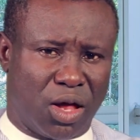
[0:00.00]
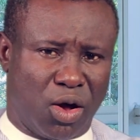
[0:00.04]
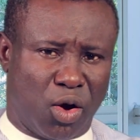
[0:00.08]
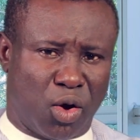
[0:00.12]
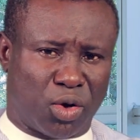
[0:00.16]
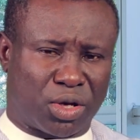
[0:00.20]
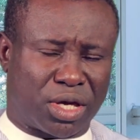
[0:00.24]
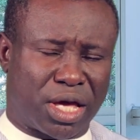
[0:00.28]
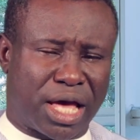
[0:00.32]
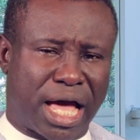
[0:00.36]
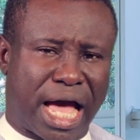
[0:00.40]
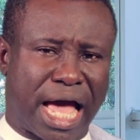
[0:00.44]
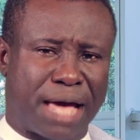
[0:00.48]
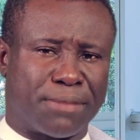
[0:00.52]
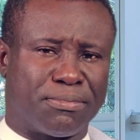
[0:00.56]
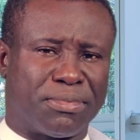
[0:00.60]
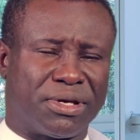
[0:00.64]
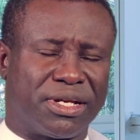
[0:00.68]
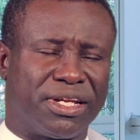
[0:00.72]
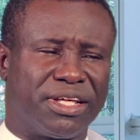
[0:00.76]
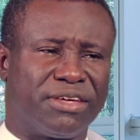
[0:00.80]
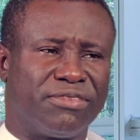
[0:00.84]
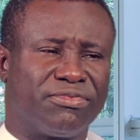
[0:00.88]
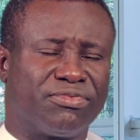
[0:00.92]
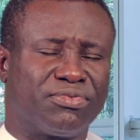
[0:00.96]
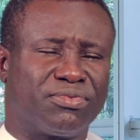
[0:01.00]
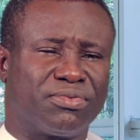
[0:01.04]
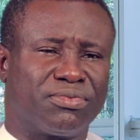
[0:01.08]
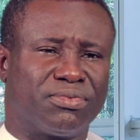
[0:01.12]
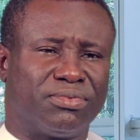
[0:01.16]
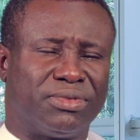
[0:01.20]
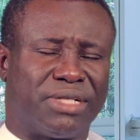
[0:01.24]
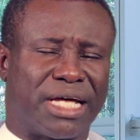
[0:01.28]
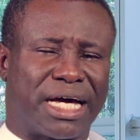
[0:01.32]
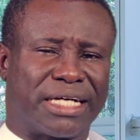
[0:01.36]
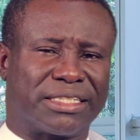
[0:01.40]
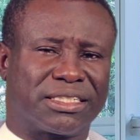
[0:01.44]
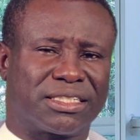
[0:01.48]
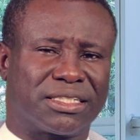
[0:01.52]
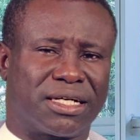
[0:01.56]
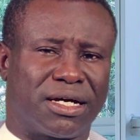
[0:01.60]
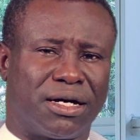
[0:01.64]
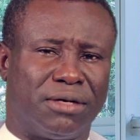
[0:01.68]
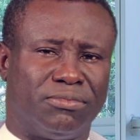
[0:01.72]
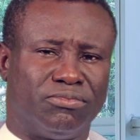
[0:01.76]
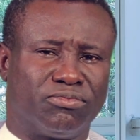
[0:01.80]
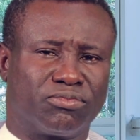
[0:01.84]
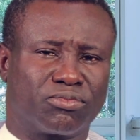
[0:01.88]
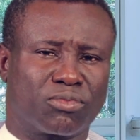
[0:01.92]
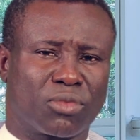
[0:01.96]
Okay, I believe that
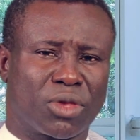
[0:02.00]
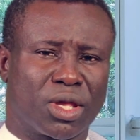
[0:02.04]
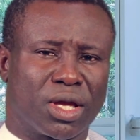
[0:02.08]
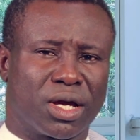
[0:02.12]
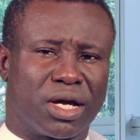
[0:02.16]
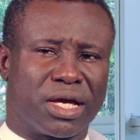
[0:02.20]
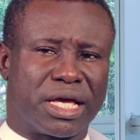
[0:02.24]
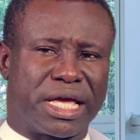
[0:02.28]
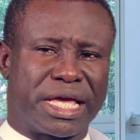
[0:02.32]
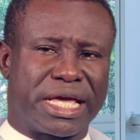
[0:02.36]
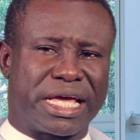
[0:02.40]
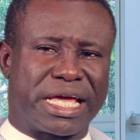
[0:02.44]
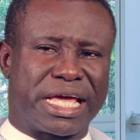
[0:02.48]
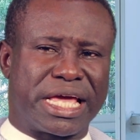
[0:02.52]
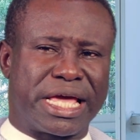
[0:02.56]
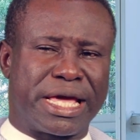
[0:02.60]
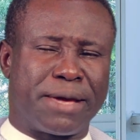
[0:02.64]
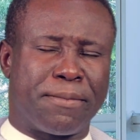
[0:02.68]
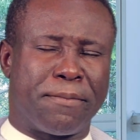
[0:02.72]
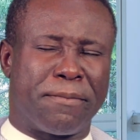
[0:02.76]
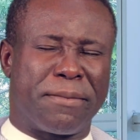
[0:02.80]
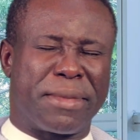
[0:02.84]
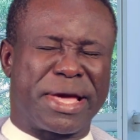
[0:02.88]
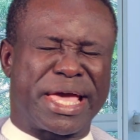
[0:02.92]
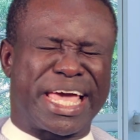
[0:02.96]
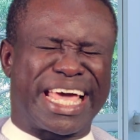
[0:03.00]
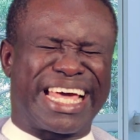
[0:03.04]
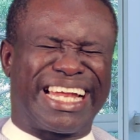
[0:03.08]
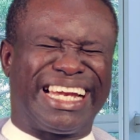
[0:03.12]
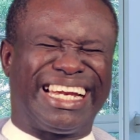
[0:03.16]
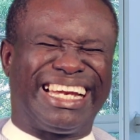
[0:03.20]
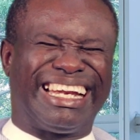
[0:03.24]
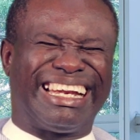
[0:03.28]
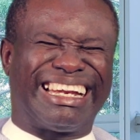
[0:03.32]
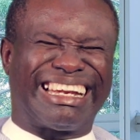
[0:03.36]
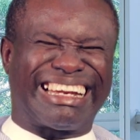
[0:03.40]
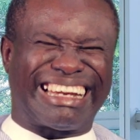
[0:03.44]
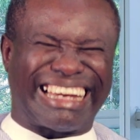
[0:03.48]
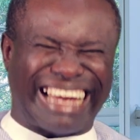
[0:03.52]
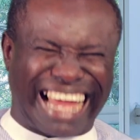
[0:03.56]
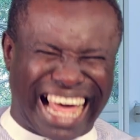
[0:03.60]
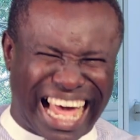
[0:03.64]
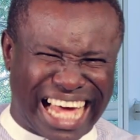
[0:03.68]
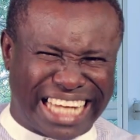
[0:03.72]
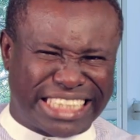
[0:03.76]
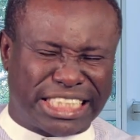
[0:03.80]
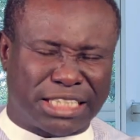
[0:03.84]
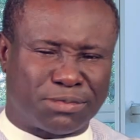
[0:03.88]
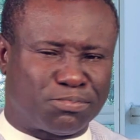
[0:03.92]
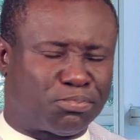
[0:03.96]
a
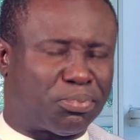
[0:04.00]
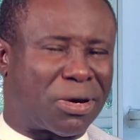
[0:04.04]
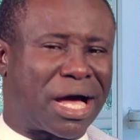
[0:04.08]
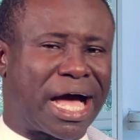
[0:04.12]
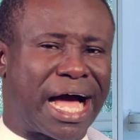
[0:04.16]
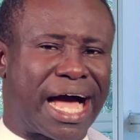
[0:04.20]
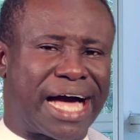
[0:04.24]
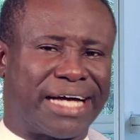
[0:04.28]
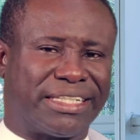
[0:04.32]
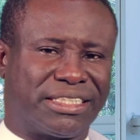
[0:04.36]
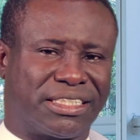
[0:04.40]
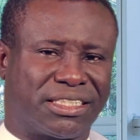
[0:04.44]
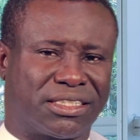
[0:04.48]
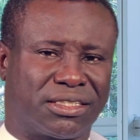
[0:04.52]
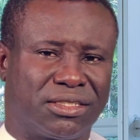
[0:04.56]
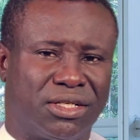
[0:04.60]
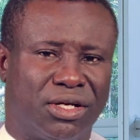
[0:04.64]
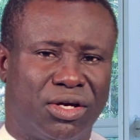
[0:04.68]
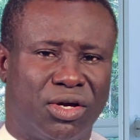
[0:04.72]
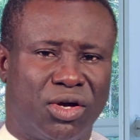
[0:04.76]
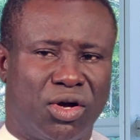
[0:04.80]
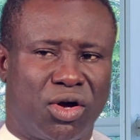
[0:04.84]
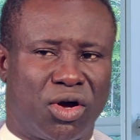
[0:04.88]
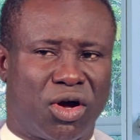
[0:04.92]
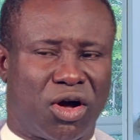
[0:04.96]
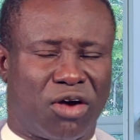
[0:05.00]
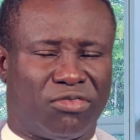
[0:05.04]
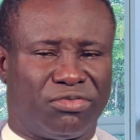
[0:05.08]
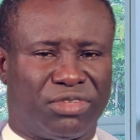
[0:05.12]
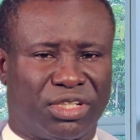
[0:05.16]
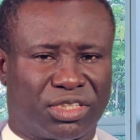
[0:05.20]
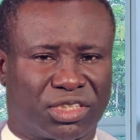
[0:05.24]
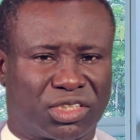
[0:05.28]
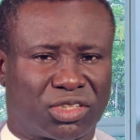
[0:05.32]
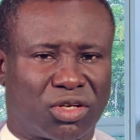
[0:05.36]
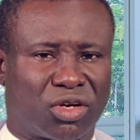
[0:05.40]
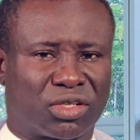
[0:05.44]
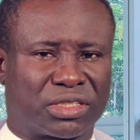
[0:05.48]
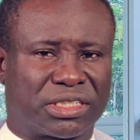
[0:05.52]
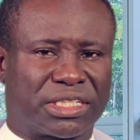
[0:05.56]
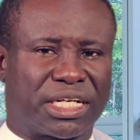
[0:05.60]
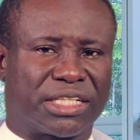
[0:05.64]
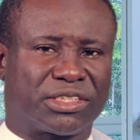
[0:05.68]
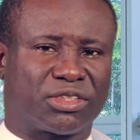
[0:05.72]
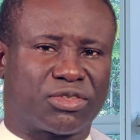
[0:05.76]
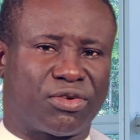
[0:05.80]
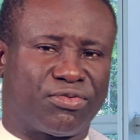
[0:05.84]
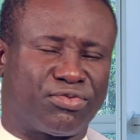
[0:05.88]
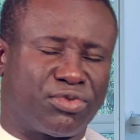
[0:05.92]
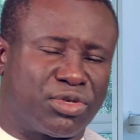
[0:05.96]
large part of the
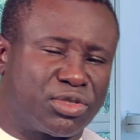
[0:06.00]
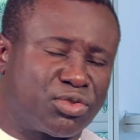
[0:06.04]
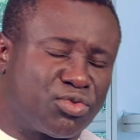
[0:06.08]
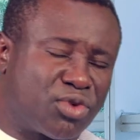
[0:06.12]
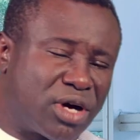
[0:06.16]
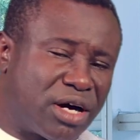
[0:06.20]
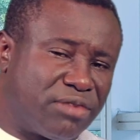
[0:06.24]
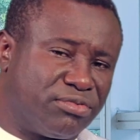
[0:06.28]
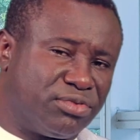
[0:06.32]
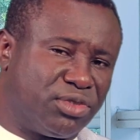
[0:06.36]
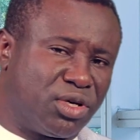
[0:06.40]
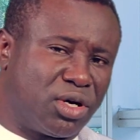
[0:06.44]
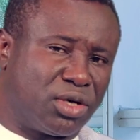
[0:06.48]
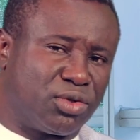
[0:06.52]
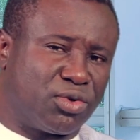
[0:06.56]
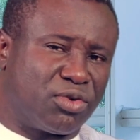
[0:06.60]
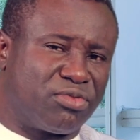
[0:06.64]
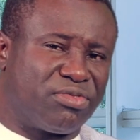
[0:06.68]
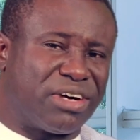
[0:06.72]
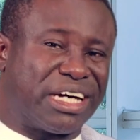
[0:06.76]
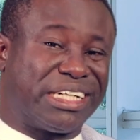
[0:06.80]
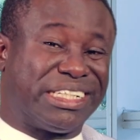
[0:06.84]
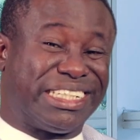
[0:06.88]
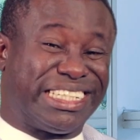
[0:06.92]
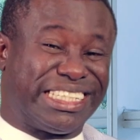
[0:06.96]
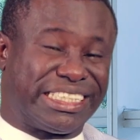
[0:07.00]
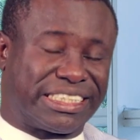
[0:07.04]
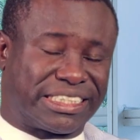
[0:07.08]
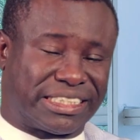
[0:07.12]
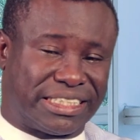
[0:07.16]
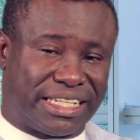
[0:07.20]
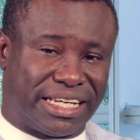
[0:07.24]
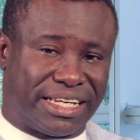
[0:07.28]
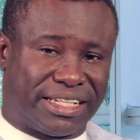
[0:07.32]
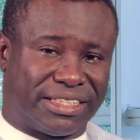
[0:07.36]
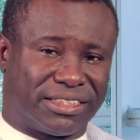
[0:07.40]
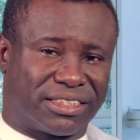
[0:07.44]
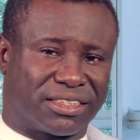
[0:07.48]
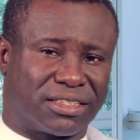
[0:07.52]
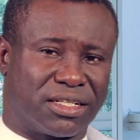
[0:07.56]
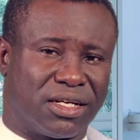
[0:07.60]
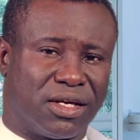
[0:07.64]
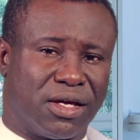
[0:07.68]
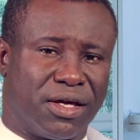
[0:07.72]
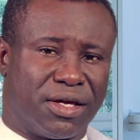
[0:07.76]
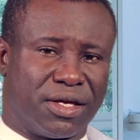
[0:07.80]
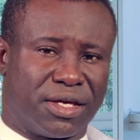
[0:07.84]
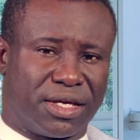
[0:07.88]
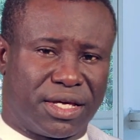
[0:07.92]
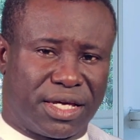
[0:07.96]
success of what we have done over these years
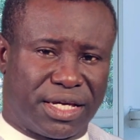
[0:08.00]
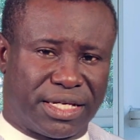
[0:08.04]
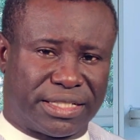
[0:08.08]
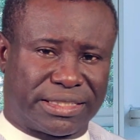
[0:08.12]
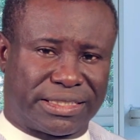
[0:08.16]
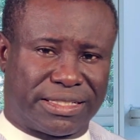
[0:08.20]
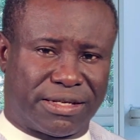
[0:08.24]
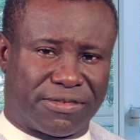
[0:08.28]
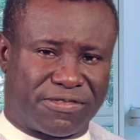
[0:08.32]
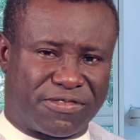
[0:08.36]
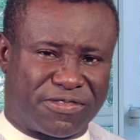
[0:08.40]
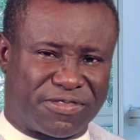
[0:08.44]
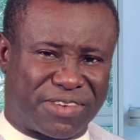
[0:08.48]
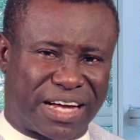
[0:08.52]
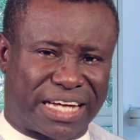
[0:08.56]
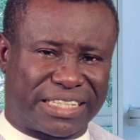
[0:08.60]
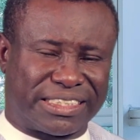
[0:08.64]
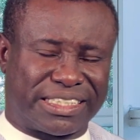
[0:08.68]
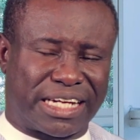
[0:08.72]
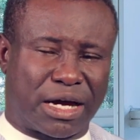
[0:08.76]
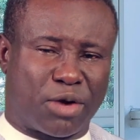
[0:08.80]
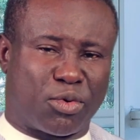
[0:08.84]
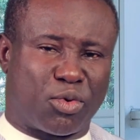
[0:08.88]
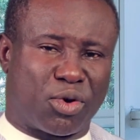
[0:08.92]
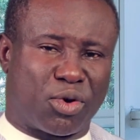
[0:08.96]
is the fact that